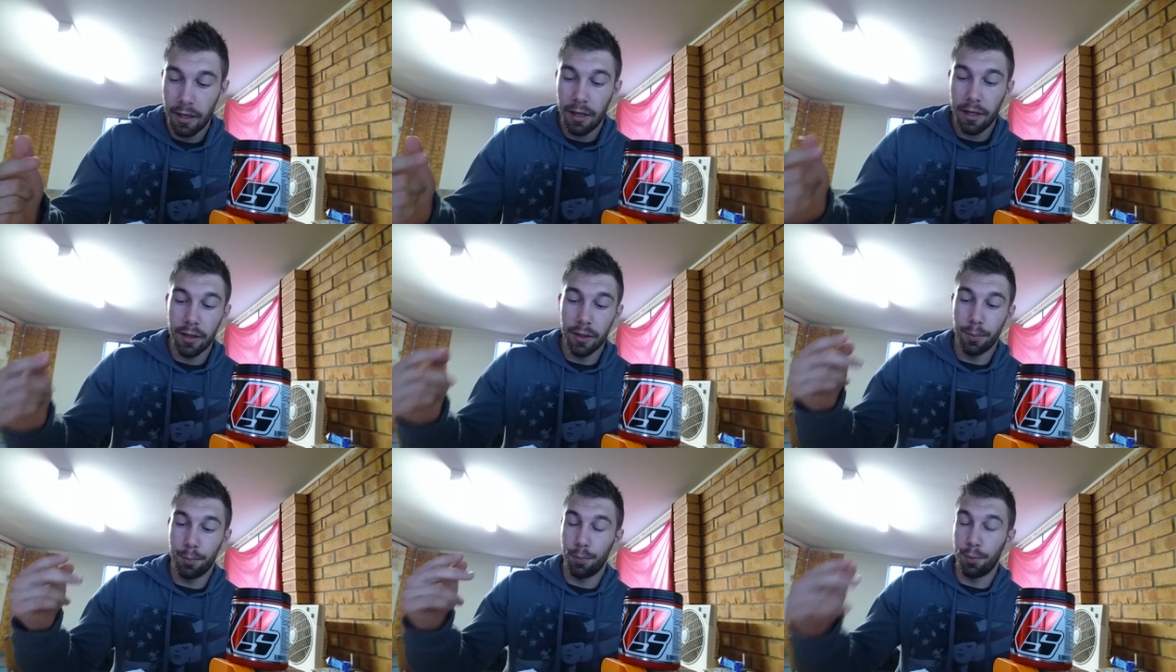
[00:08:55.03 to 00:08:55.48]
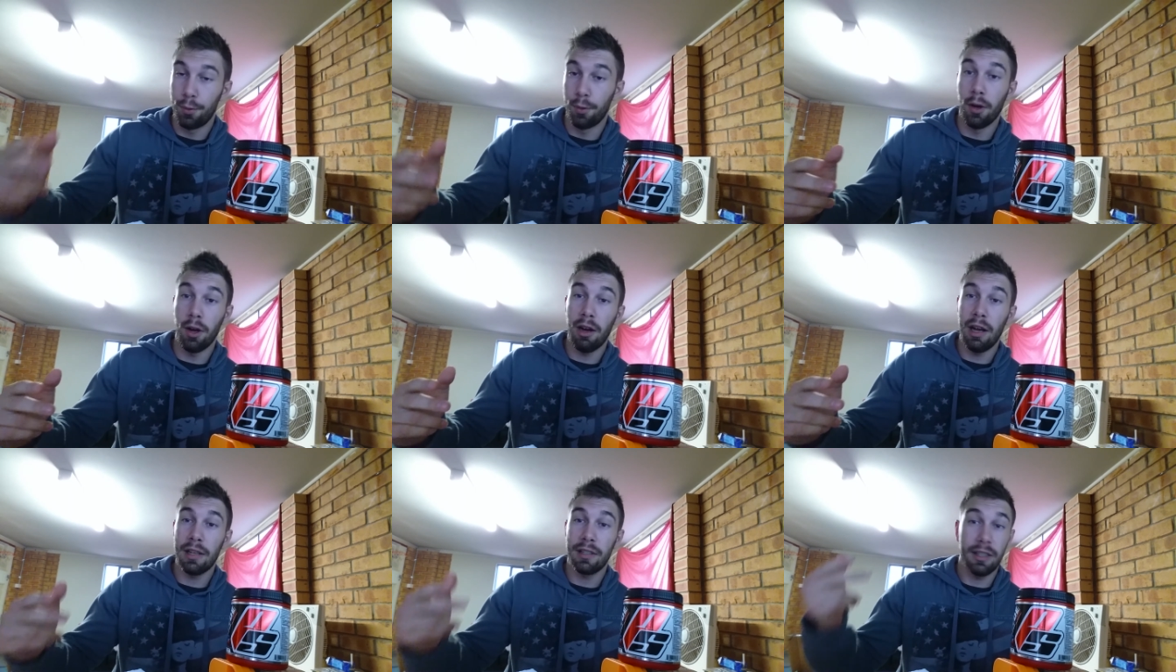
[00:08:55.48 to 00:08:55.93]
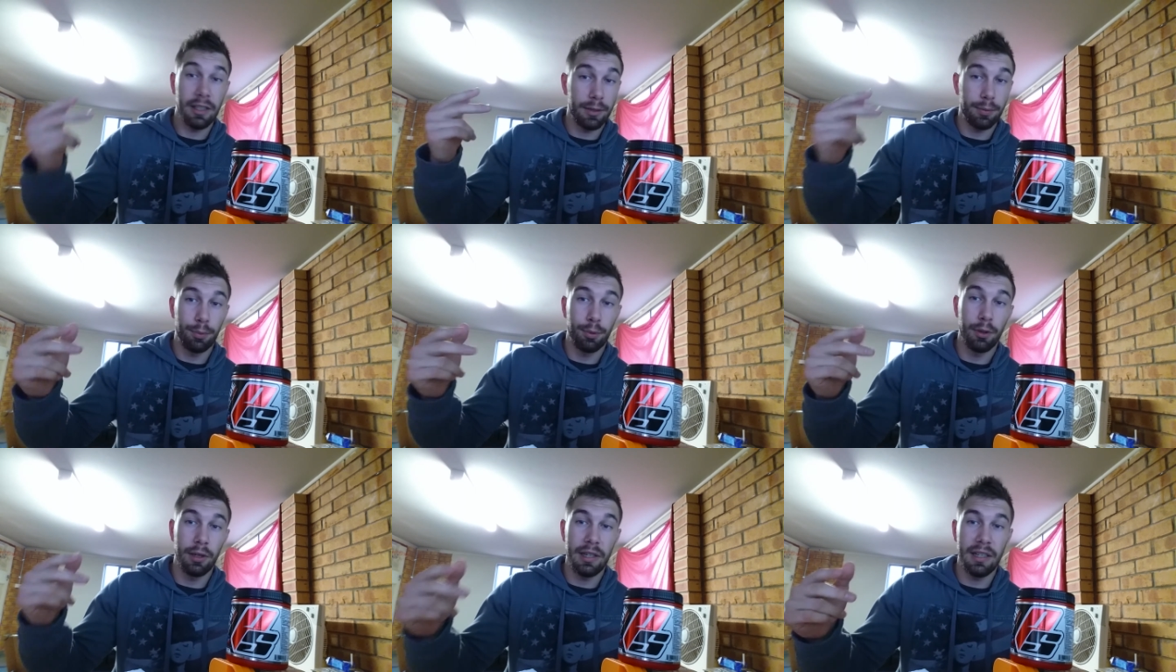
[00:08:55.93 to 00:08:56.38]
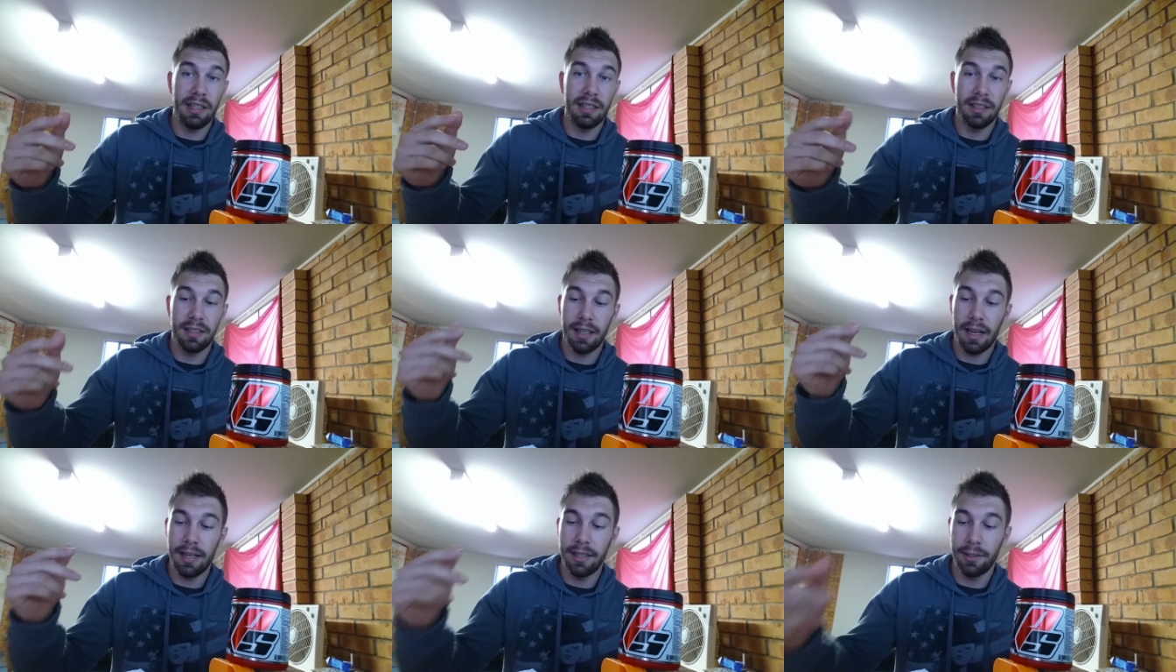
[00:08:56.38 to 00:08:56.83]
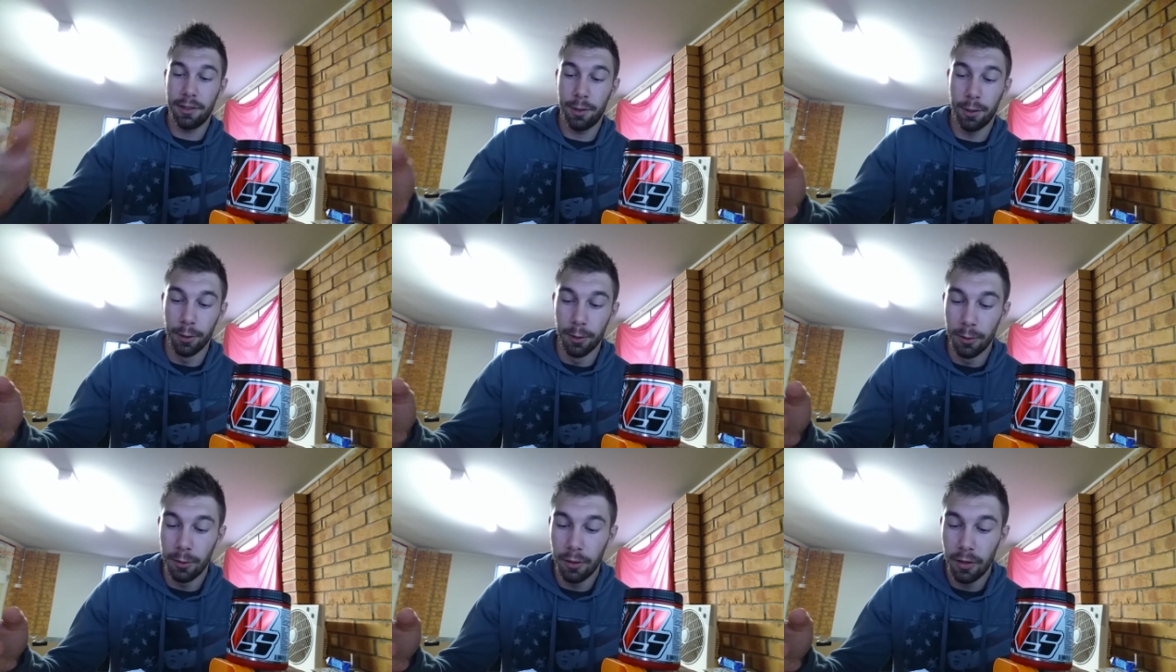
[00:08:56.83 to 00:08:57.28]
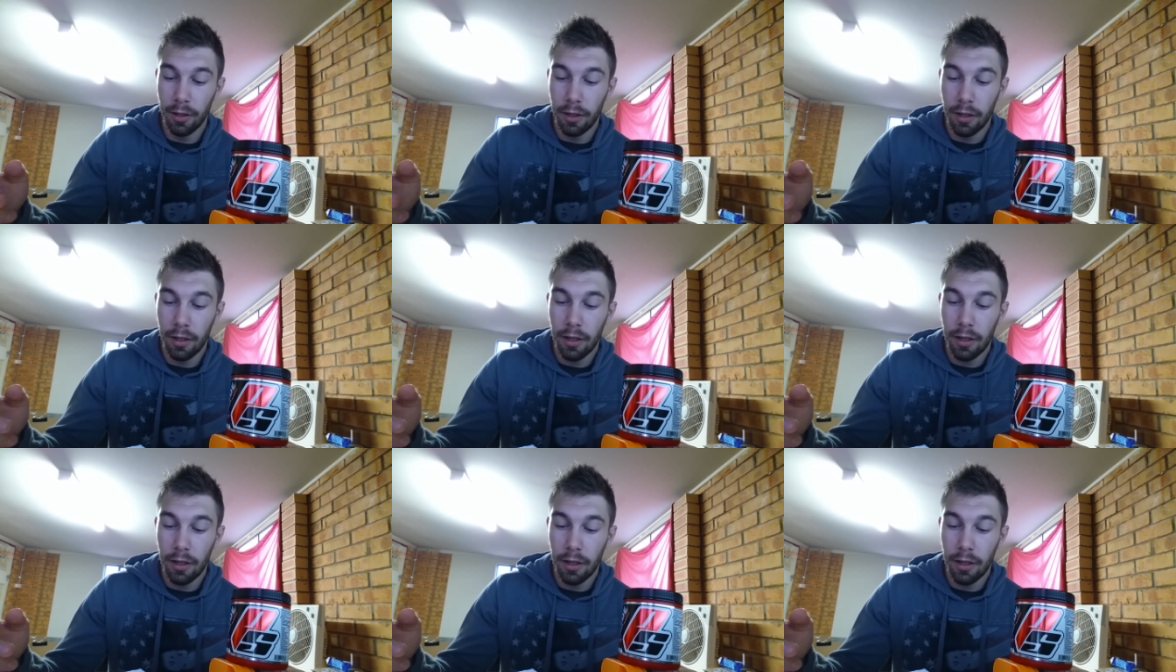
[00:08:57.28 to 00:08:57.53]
The price is pretty insane too.